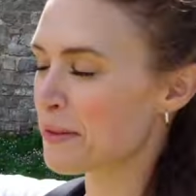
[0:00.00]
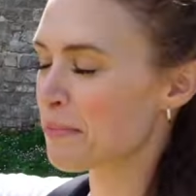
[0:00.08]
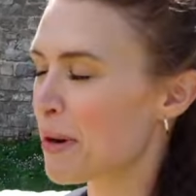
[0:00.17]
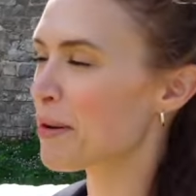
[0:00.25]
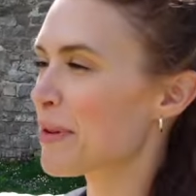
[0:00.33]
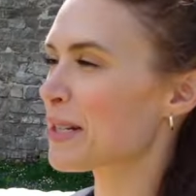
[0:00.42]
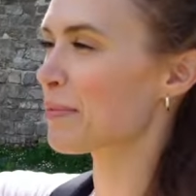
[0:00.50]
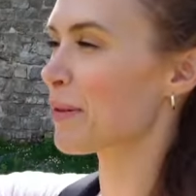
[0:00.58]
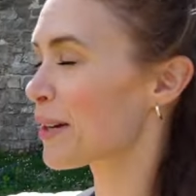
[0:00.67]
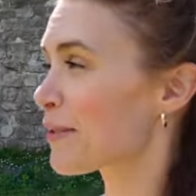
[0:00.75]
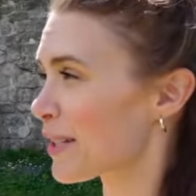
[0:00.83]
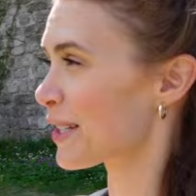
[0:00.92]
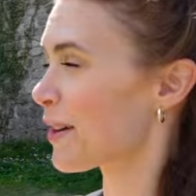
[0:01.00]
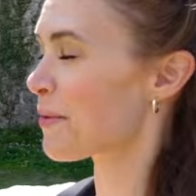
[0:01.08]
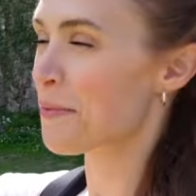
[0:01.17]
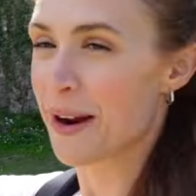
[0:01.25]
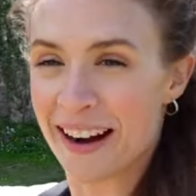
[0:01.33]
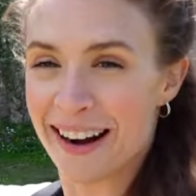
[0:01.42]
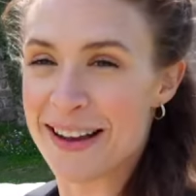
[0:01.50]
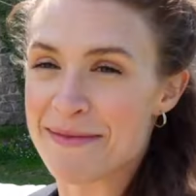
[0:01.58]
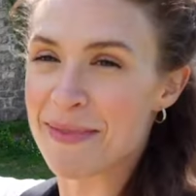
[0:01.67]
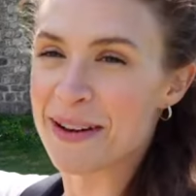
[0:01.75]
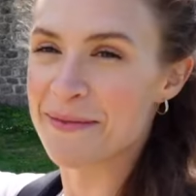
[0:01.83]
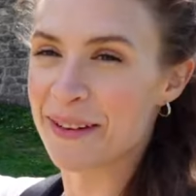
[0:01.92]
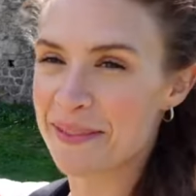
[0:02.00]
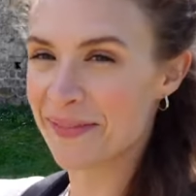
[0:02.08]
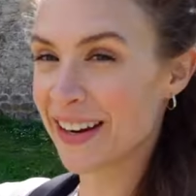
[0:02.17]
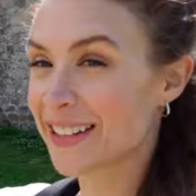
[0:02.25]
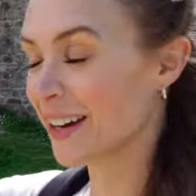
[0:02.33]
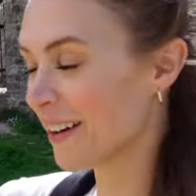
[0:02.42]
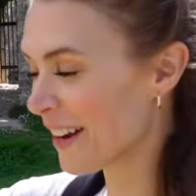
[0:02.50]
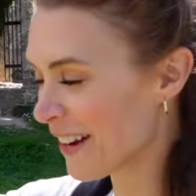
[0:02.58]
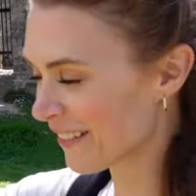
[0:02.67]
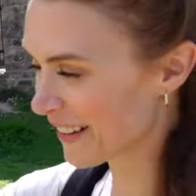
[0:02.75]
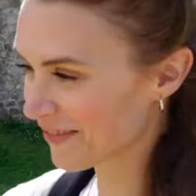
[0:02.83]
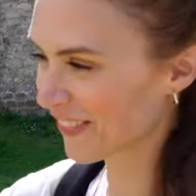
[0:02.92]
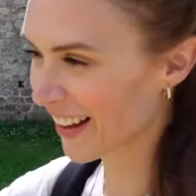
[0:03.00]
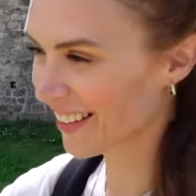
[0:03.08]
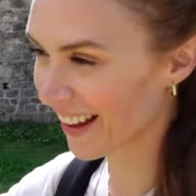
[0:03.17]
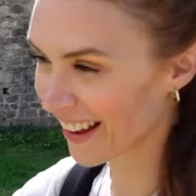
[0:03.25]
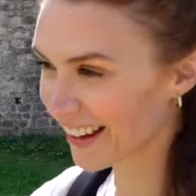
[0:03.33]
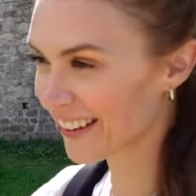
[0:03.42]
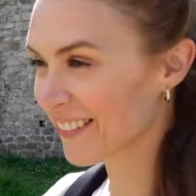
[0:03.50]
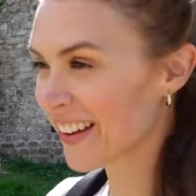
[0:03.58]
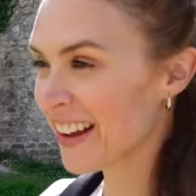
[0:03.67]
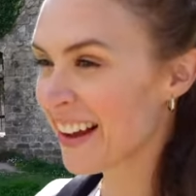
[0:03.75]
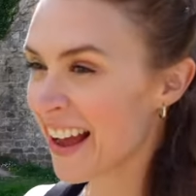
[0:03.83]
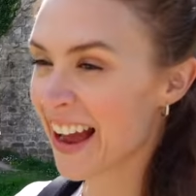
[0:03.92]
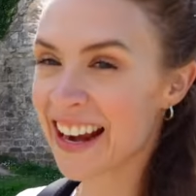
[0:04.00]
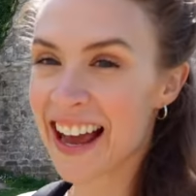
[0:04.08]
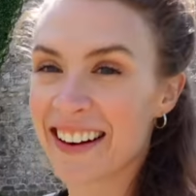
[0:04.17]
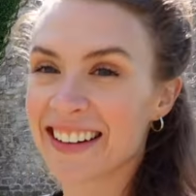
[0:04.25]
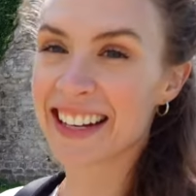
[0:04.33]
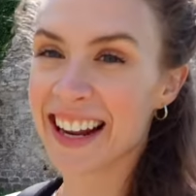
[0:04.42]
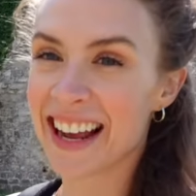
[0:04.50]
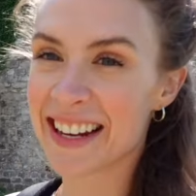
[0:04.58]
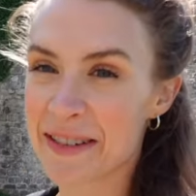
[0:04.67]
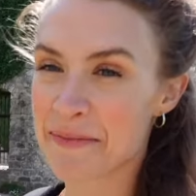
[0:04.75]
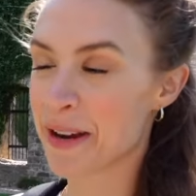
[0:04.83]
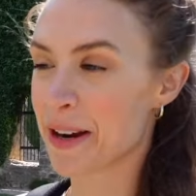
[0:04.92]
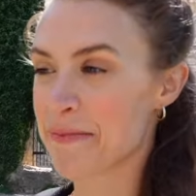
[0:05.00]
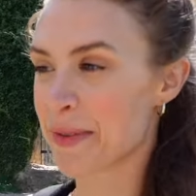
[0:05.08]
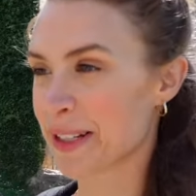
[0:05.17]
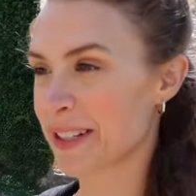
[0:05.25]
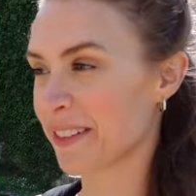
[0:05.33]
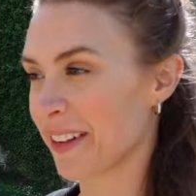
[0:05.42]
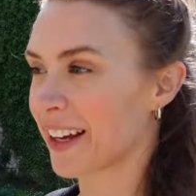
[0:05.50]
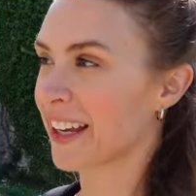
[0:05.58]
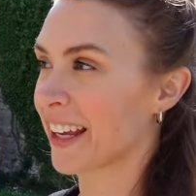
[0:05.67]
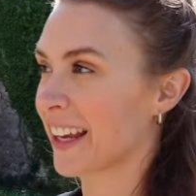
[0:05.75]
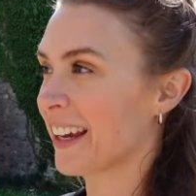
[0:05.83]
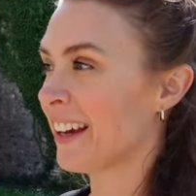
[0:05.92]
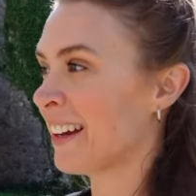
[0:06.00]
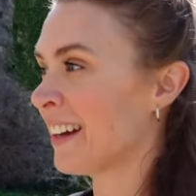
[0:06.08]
Moments where you just go, where am I? What am I doing with my life? And how did I end up here and be so lucky?